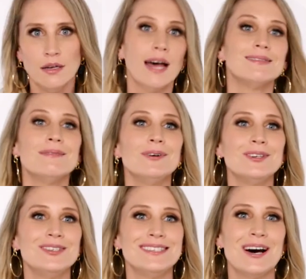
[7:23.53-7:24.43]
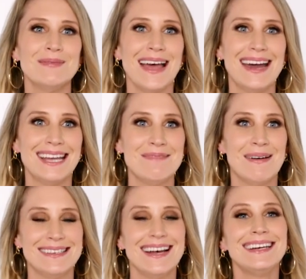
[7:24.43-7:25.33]
Now, if someone could just tell me how to keep my
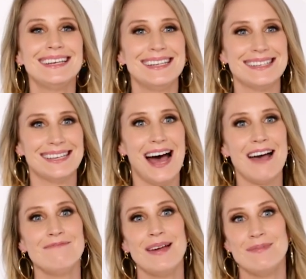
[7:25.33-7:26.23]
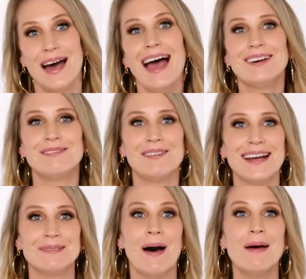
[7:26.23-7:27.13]
succulents alive, maybe I could
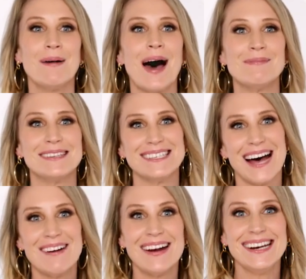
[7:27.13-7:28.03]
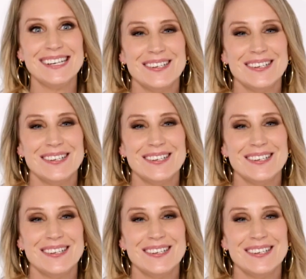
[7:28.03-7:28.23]
raise my apartment star rating